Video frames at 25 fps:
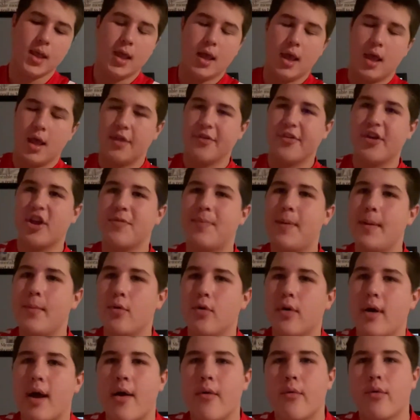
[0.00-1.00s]
The other people
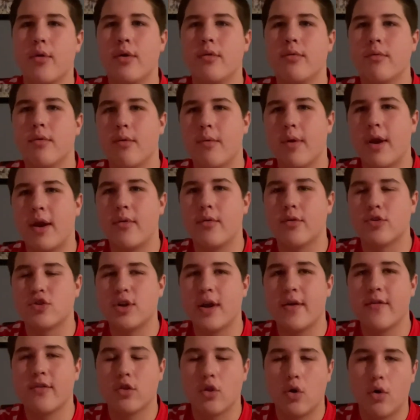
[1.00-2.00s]
that were in the running were
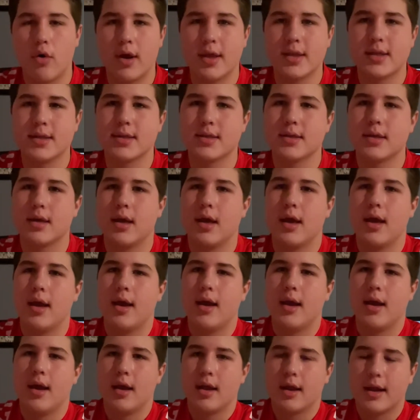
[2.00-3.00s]
Trevor Lawrence,
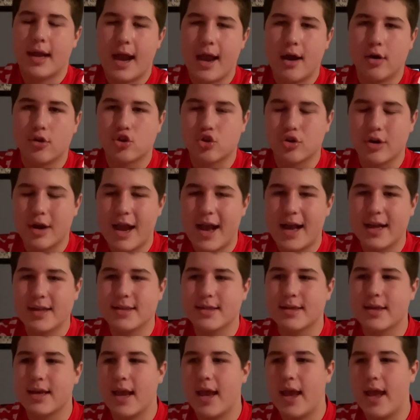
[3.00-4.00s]
Kyle
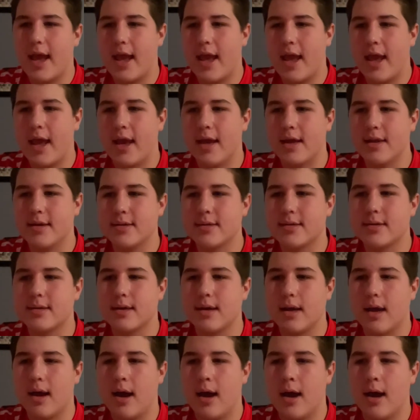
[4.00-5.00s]
Trask, and
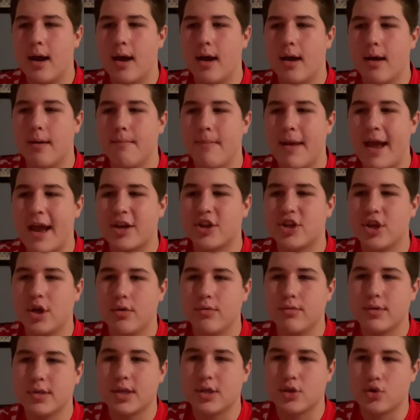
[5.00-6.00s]
Mac
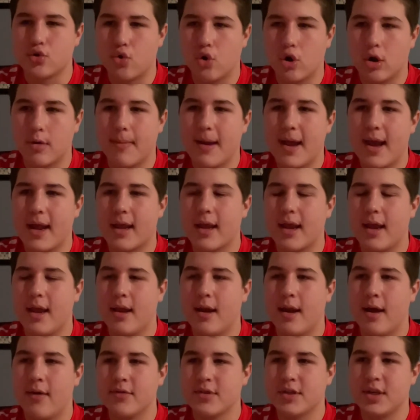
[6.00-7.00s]
Jones, his quarterback, and
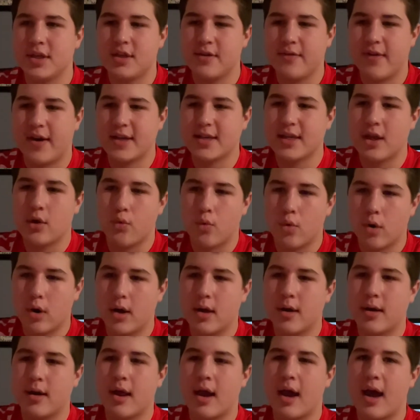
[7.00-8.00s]
obviously Devontae
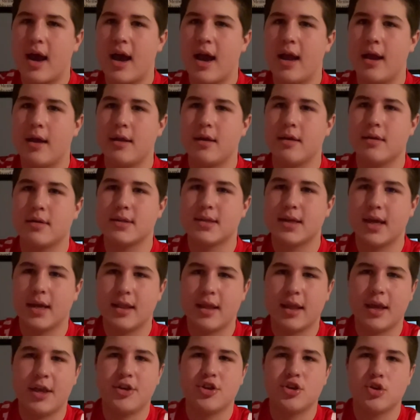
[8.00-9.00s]
won. I said
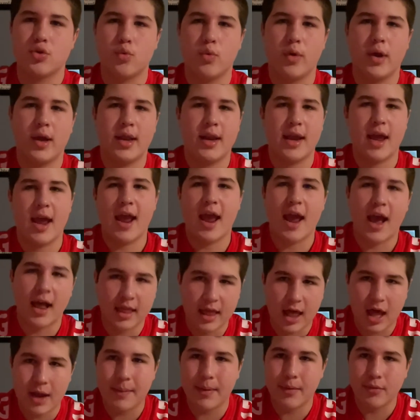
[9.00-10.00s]
that he should win. A
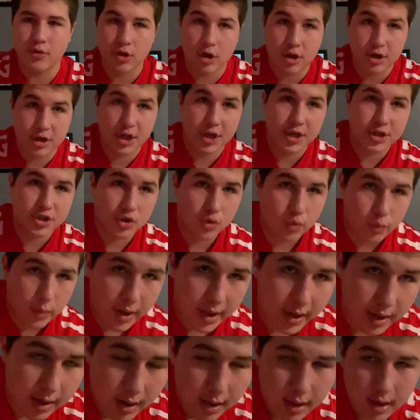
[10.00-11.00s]
lot of people thought he should
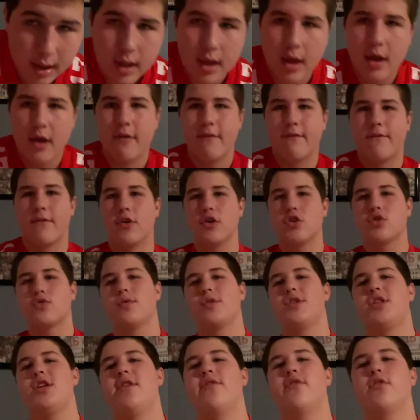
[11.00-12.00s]
win. First
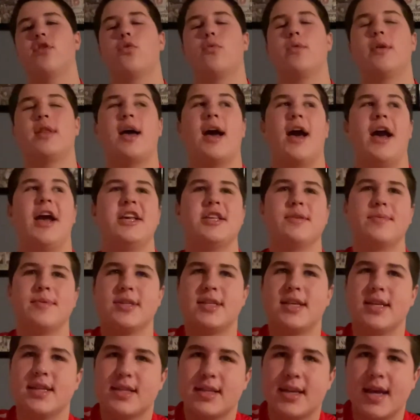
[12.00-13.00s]
receiver to win the Heisman
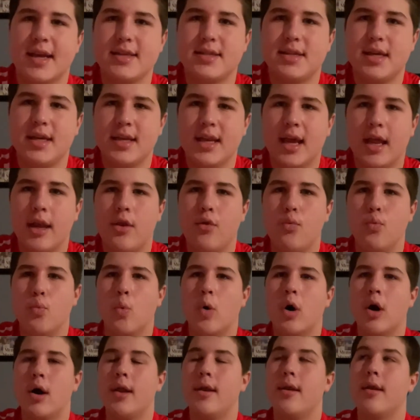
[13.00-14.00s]
since
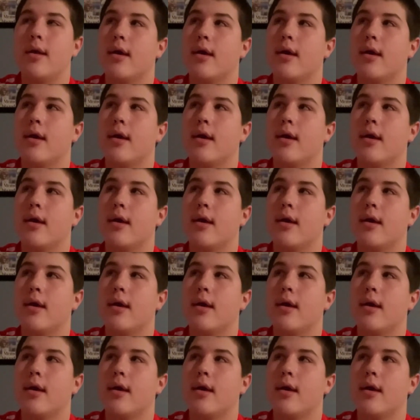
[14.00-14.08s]
1991.